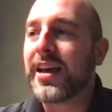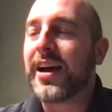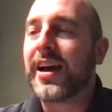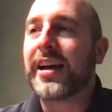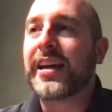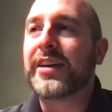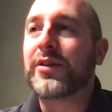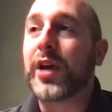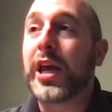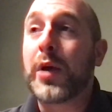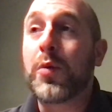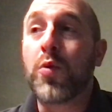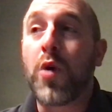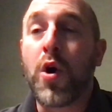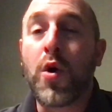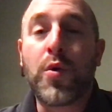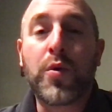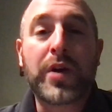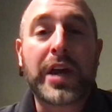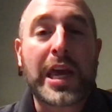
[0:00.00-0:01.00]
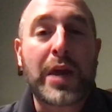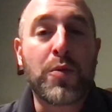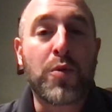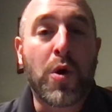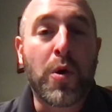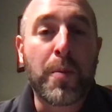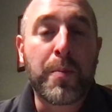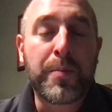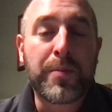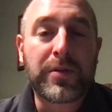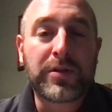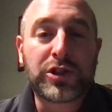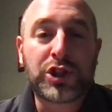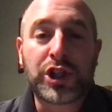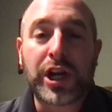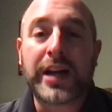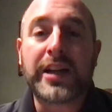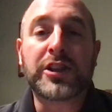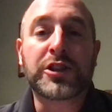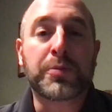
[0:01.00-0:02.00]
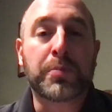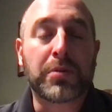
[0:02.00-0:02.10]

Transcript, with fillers: Uh, he, he won't he won't shed his